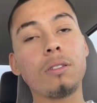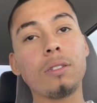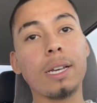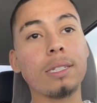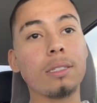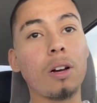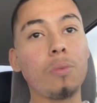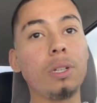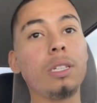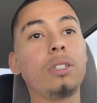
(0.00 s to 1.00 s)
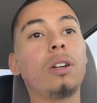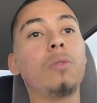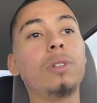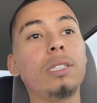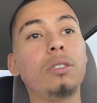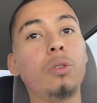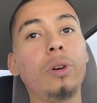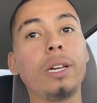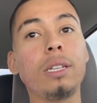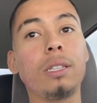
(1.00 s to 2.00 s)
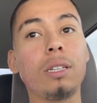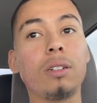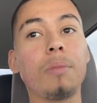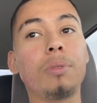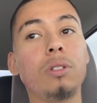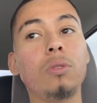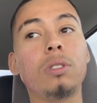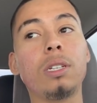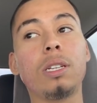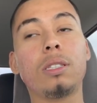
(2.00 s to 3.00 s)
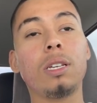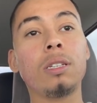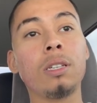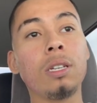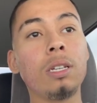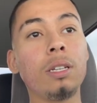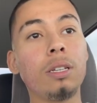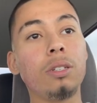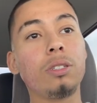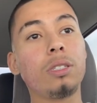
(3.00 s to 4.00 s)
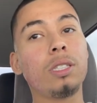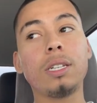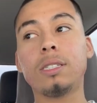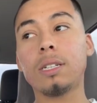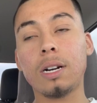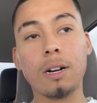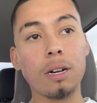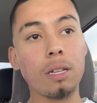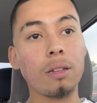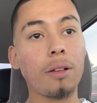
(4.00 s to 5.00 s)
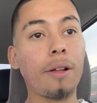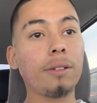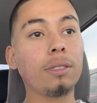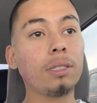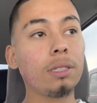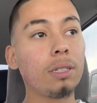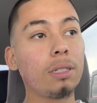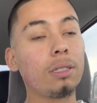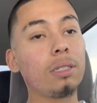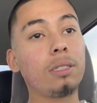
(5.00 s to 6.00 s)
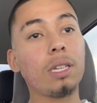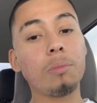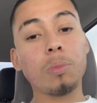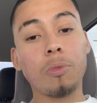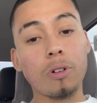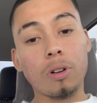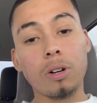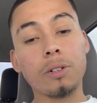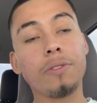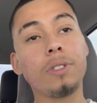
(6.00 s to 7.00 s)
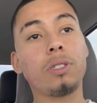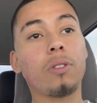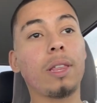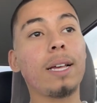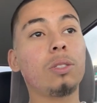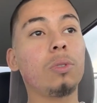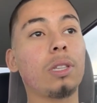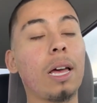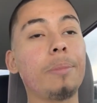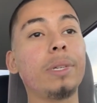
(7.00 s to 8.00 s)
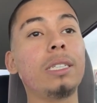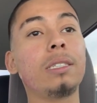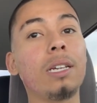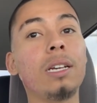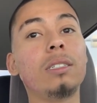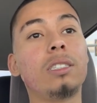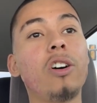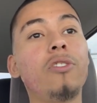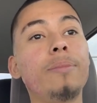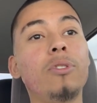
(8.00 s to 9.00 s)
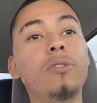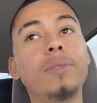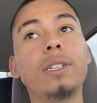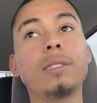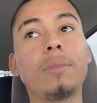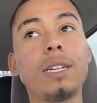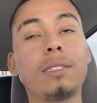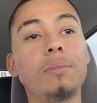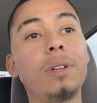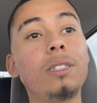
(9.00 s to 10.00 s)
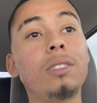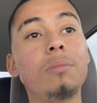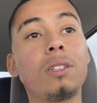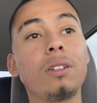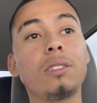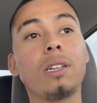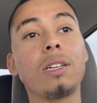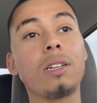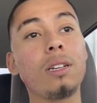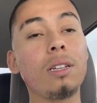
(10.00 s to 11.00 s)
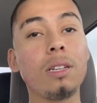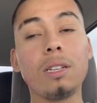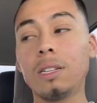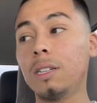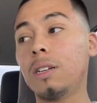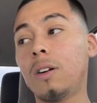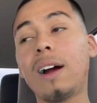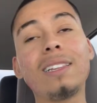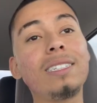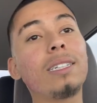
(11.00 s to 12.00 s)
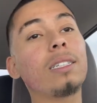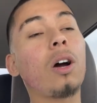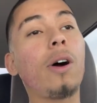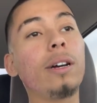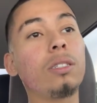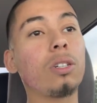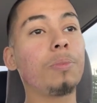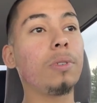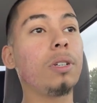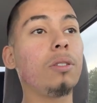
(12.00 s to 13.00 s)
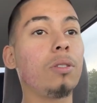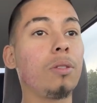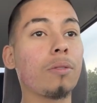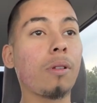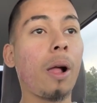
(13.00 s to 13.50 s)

Like, it's not really, you're not really doing anything. You're not producing anything. You're just chasing a high. It's the same with pornography. So that's what that means. Self-improvement is masturbation, because like, or at least that's how I interpret it, you know?